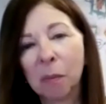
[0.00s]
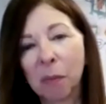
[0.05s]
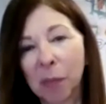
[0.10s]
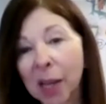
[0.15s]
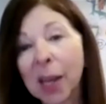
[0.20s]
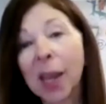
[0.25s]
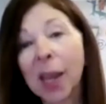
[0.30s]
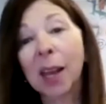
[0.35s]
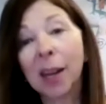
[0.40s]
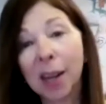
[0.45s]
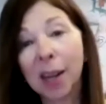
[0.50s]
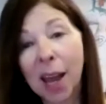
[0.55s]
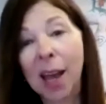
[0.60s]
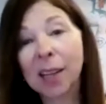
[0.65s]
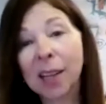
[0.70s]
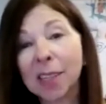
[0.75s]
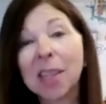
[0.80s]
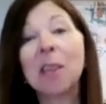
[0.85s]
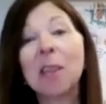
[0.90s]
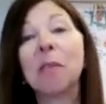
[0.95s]
again,
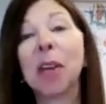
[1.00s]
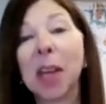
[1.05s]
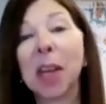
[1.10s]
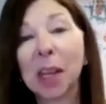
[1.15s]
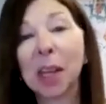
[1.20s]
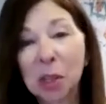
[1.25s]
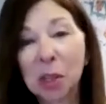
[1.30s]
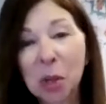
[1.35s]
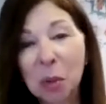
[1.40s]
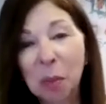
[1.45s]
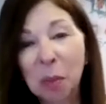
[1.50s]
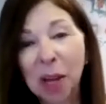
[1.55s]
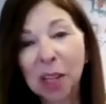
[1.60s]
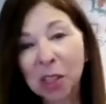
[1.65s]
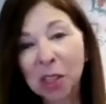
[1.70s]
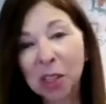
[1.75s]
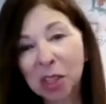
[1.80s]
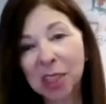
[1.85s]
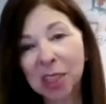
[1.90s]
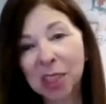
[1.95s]
not giving in too
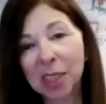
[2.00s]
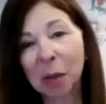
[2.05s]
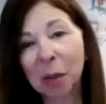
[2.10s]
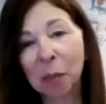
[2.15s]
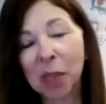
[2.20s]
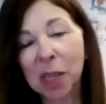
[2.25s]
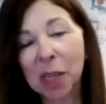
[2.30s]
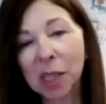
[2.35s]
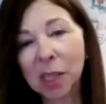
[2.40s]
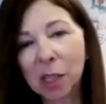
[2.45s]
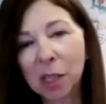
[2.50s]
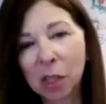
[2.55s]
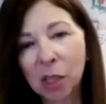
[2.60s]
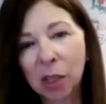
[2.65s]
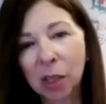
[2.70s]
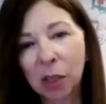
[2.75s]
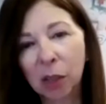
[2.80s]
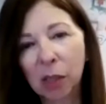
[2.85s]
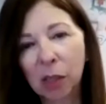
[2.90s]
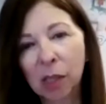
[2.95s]
much to some of these
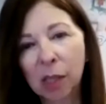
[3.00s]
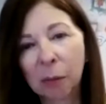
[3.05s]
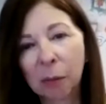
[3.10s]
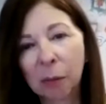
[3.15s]
issues?